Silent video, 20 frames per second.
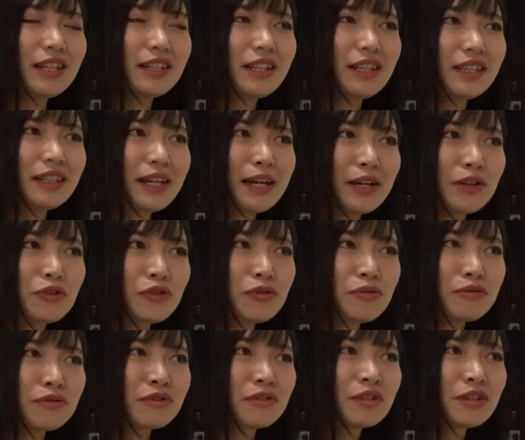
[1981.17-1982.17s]
the
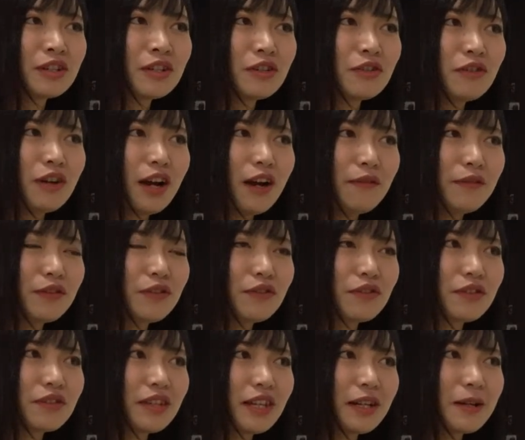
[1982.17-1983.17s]
dajung, you have to
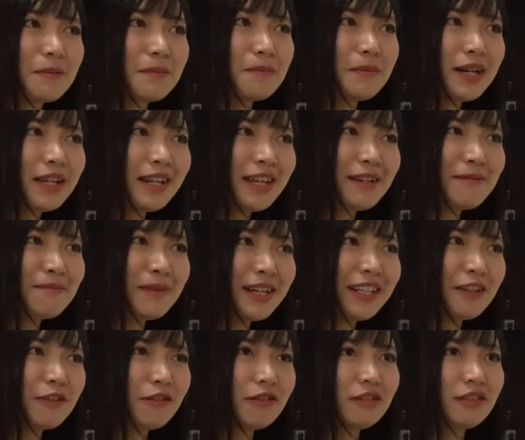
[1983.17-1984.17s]
say the
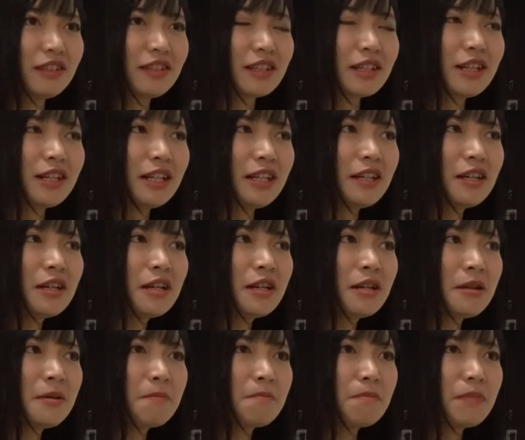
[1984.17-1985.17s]
money all the time.
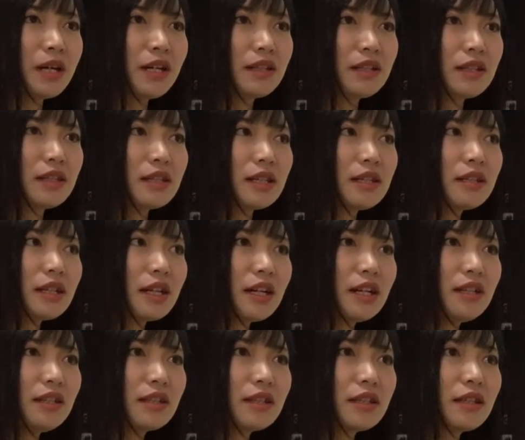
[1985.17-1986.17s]
But
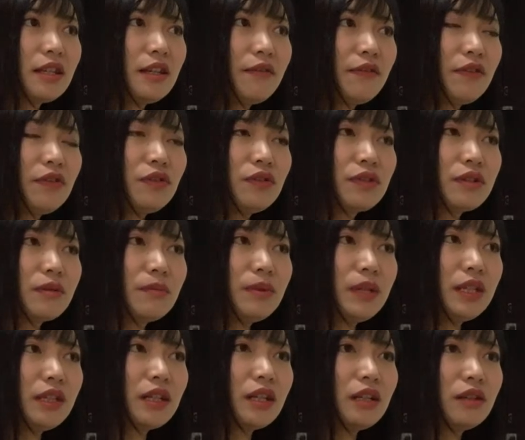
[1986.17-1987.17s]
sometimes if you
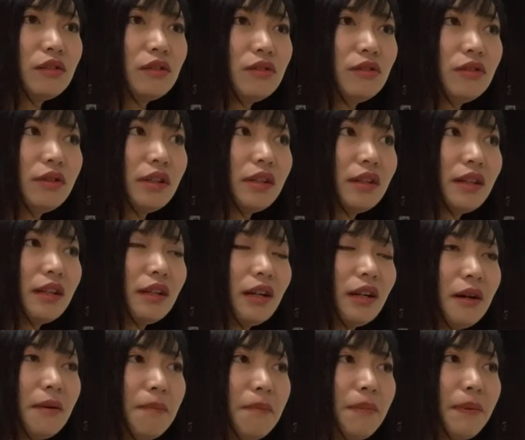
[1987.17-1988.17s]
speak a good
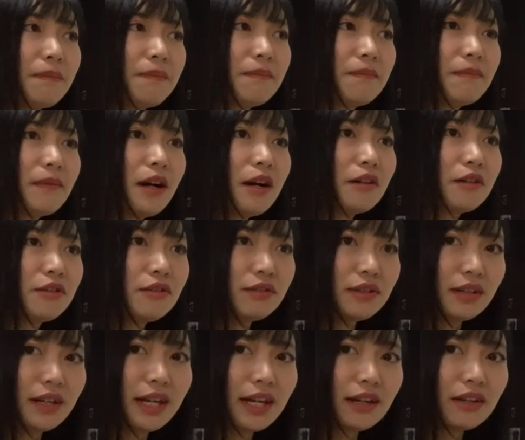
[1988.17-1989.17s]

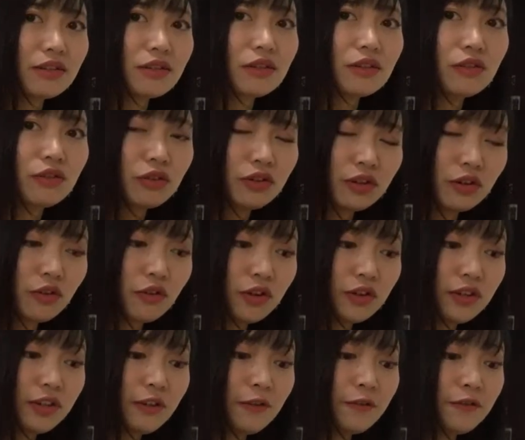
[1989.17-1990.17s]
language or
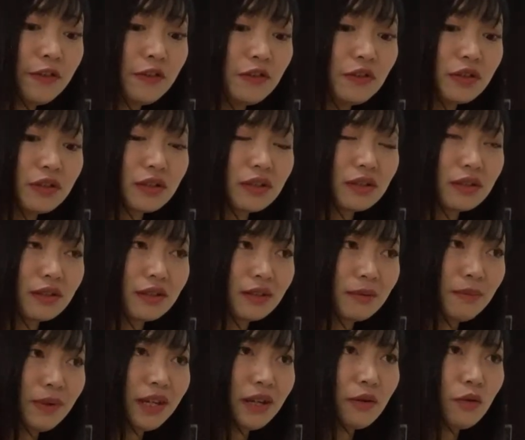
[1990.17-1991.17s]
if you
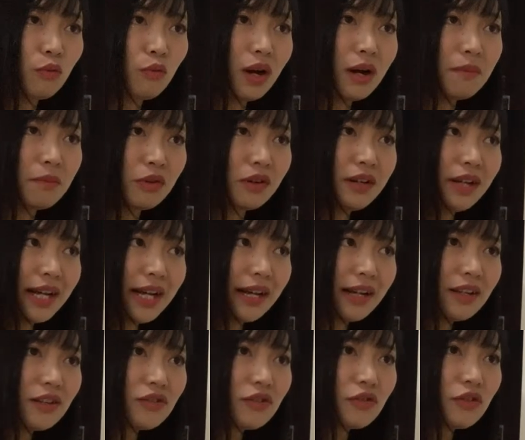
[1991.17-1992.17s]
speak one more
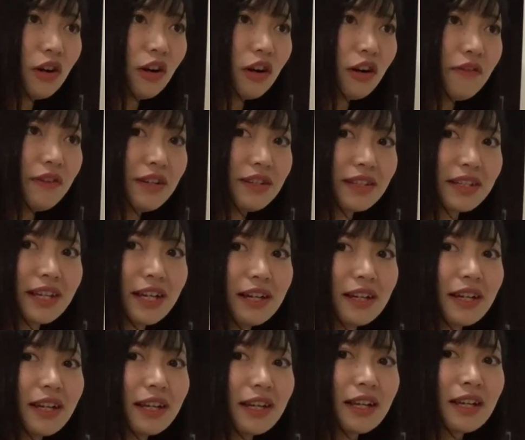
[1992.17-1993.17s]
language, you always
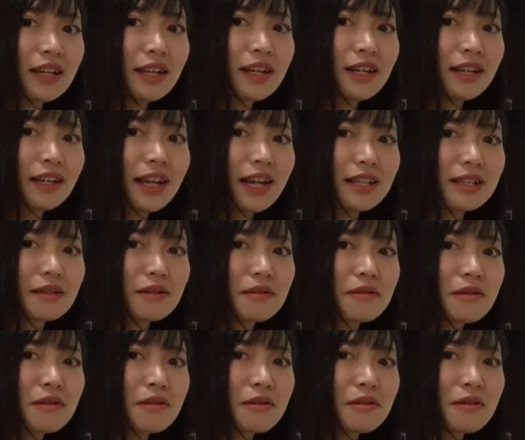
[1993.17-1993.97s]
can get